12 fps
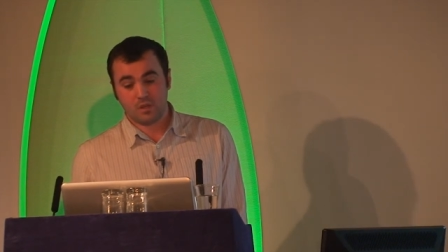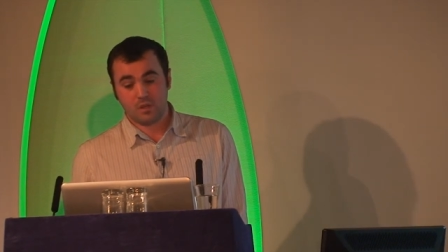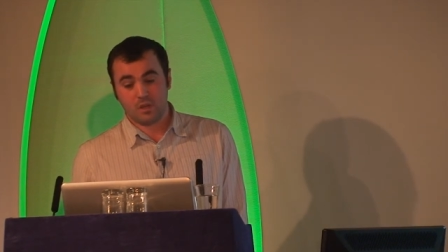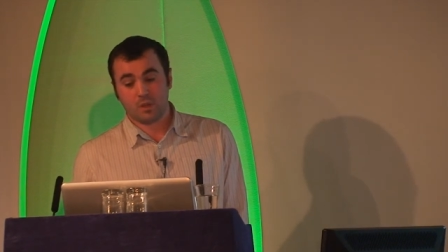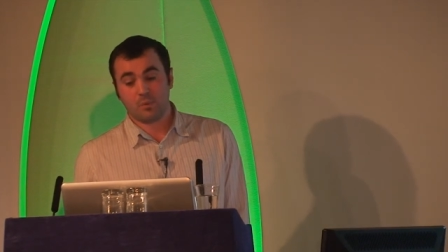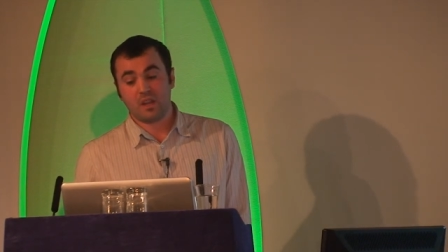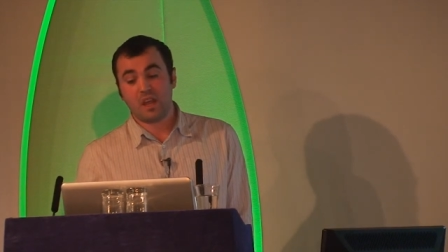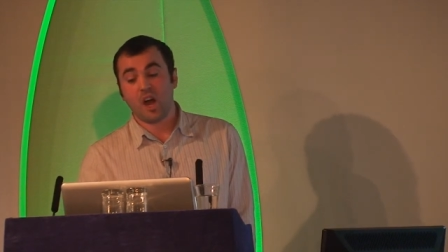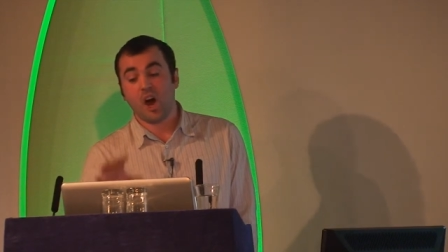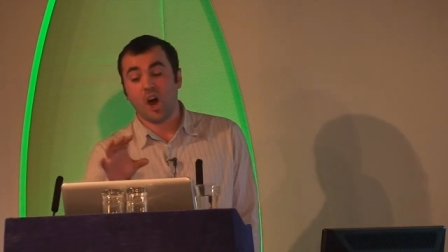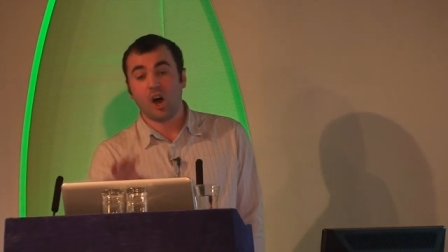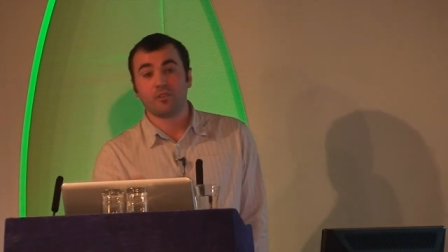Another one
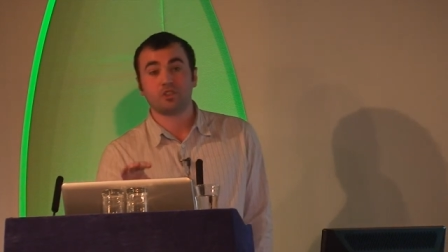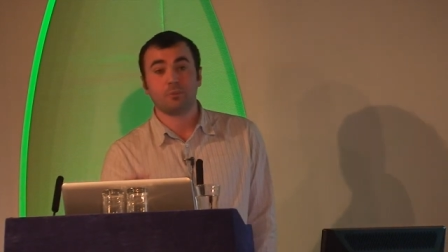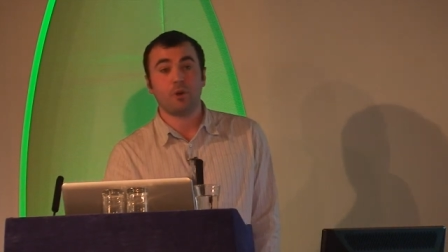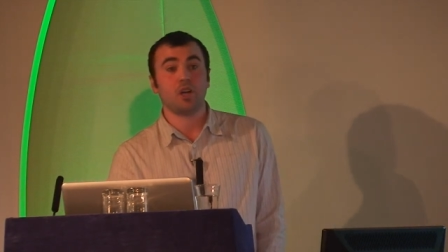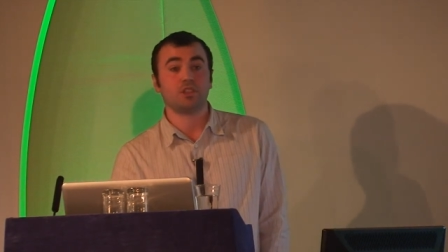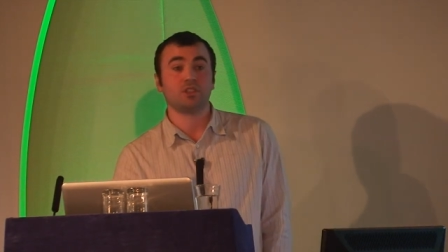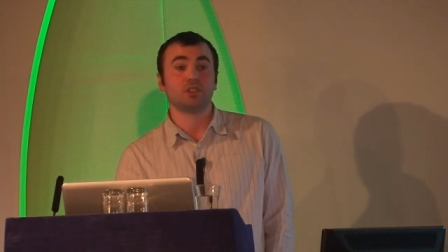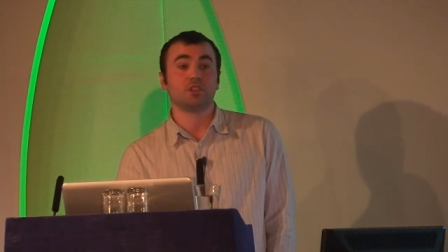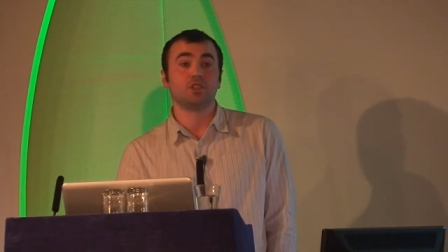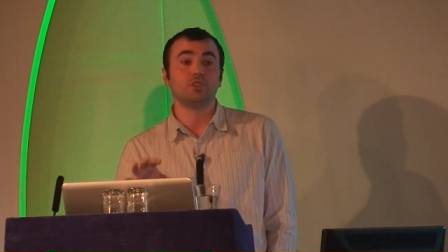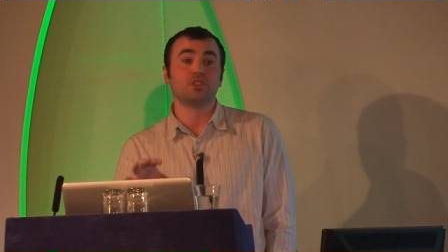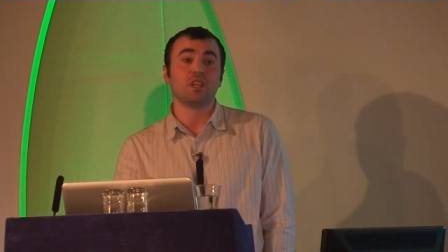here, after
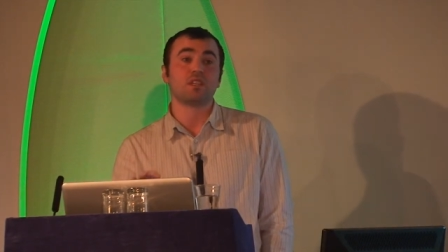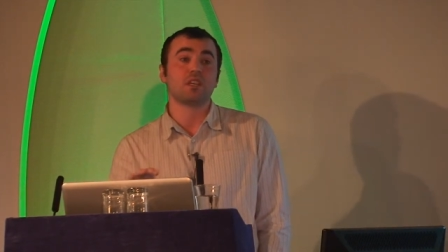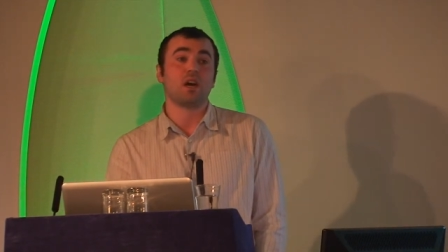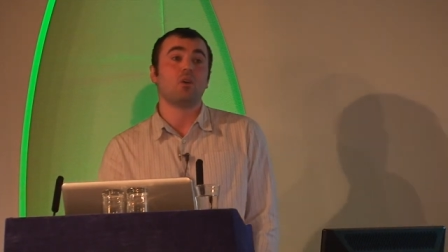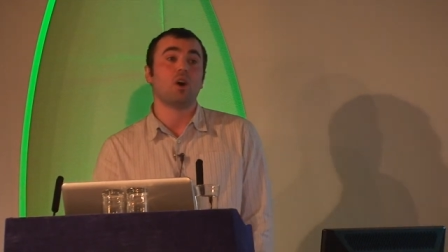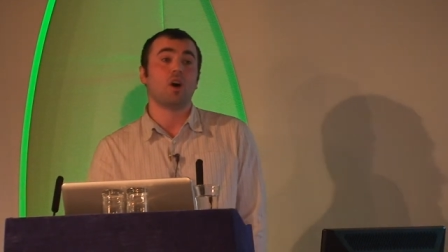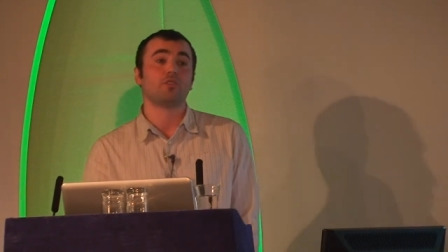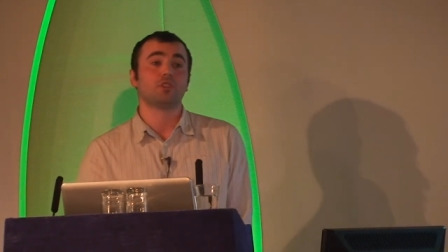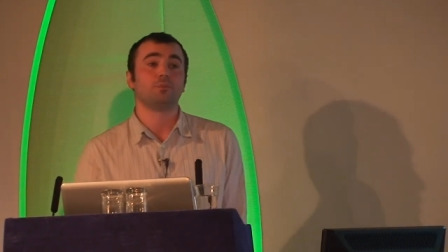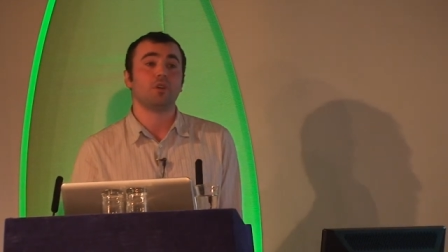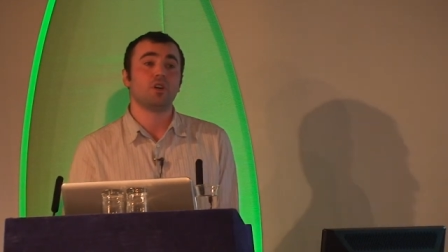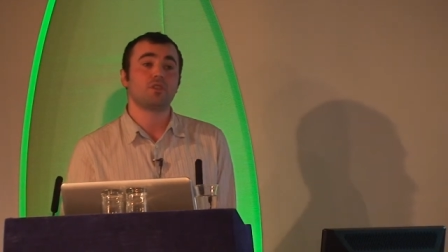purchase. Who sends out after
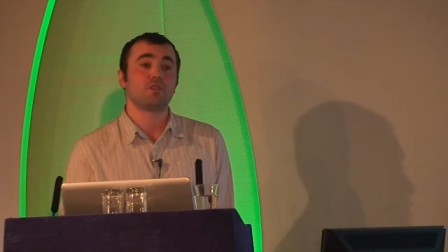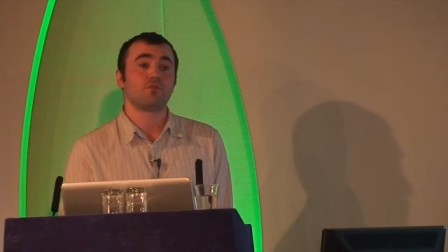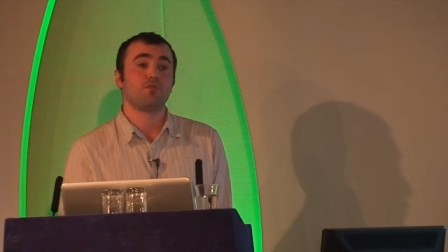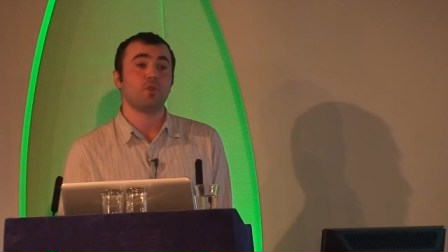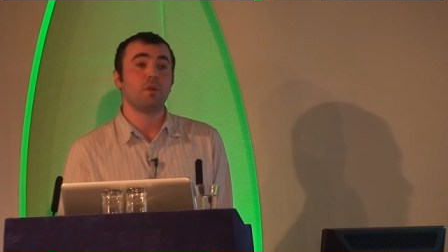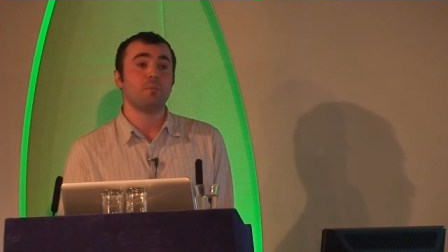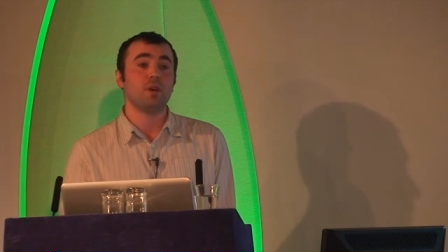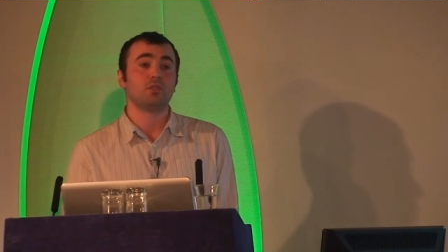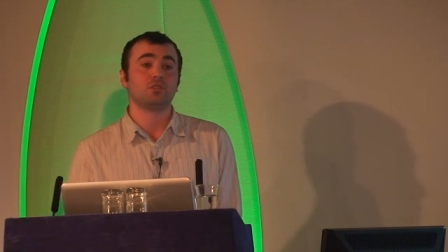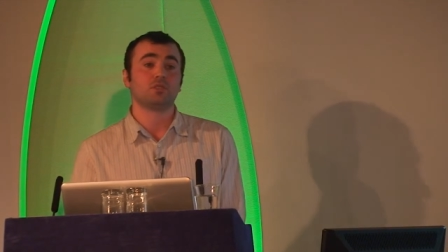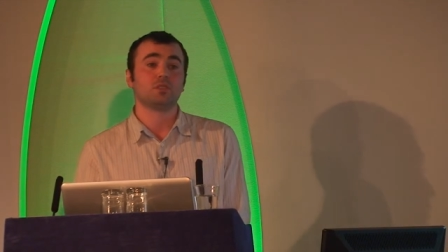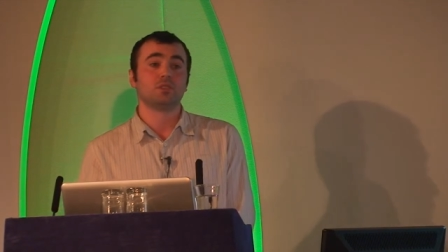purchase review
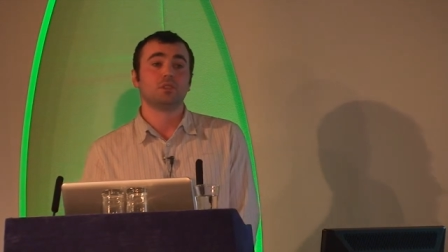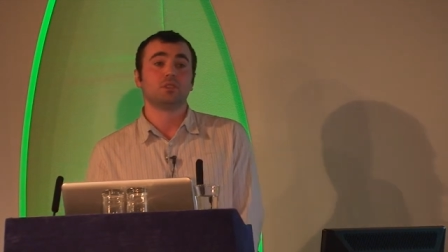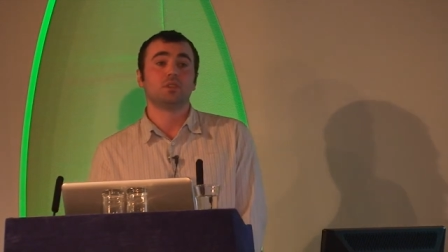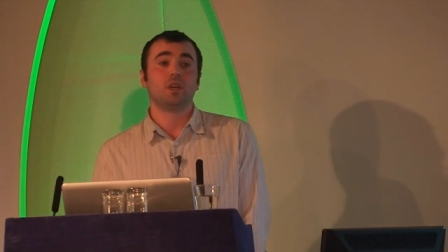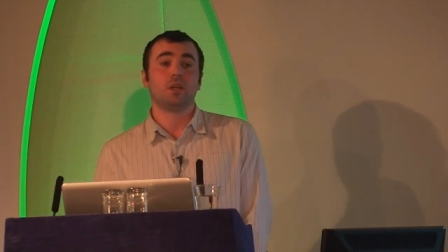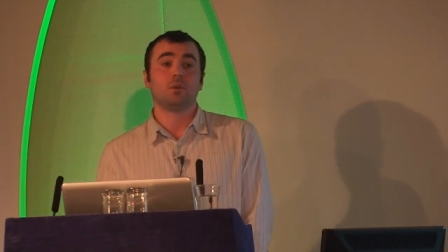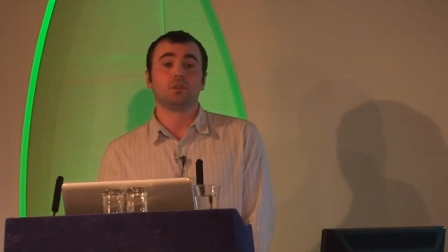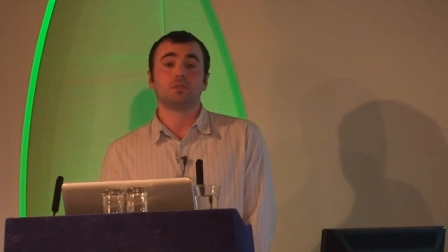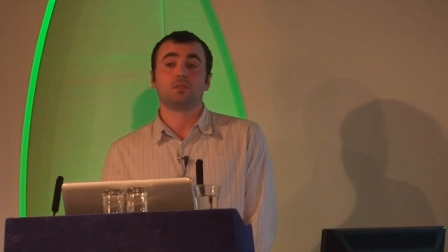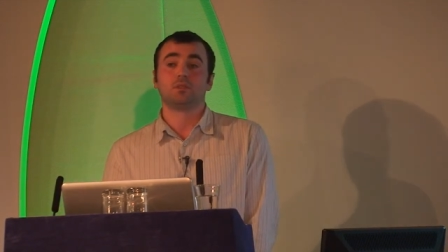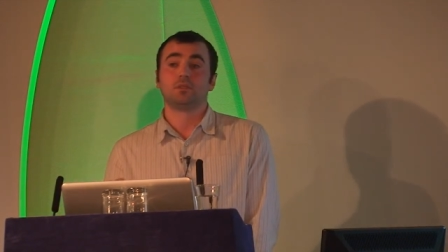emails? Anyone?